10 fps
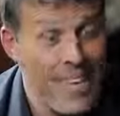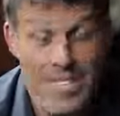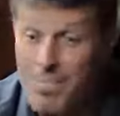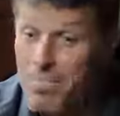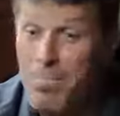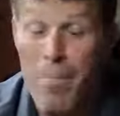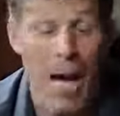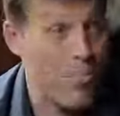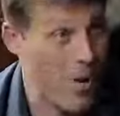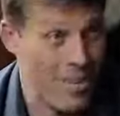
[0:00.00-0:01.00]
It's
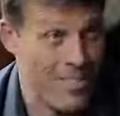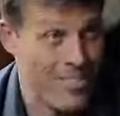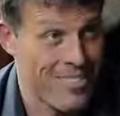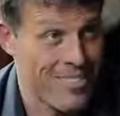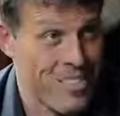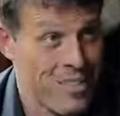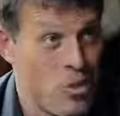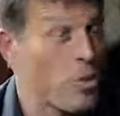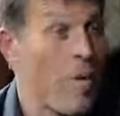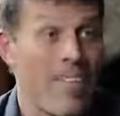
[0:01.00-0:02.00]
mind-boggling.
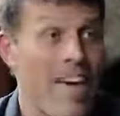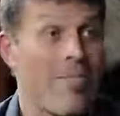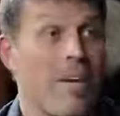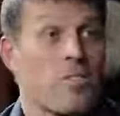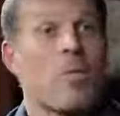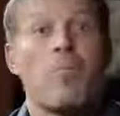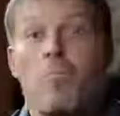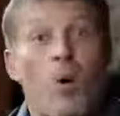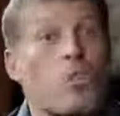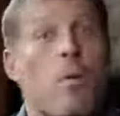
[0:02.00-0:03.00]
Who'd make that investment?
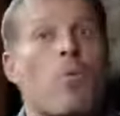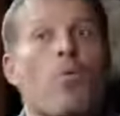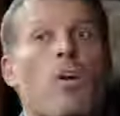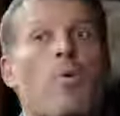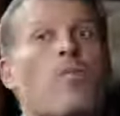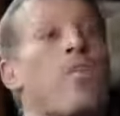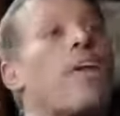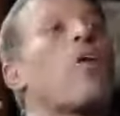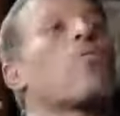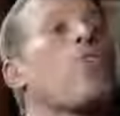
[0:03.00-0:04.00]
Most people wouldn't, but
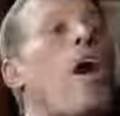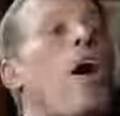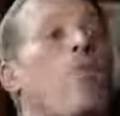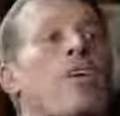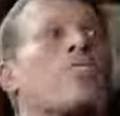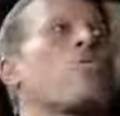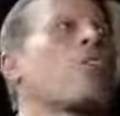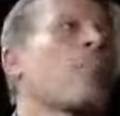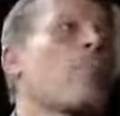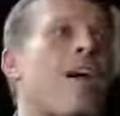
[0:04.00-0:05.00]
they don't know. It's
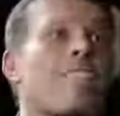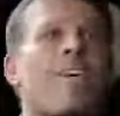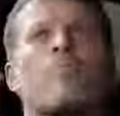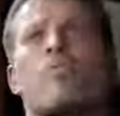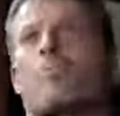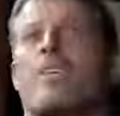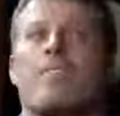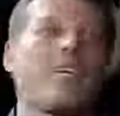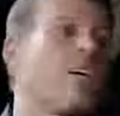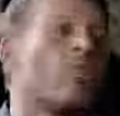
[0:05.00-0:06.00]
too complex. I'm so
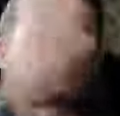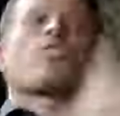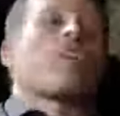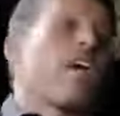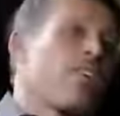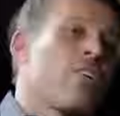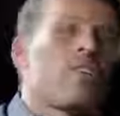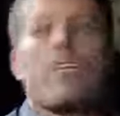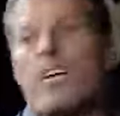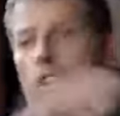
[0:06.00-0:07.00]
busy. What should I
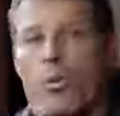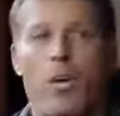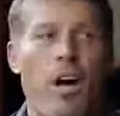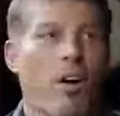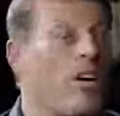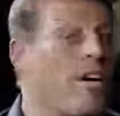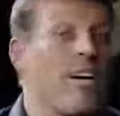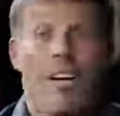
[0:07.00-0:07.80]
do? Here we go.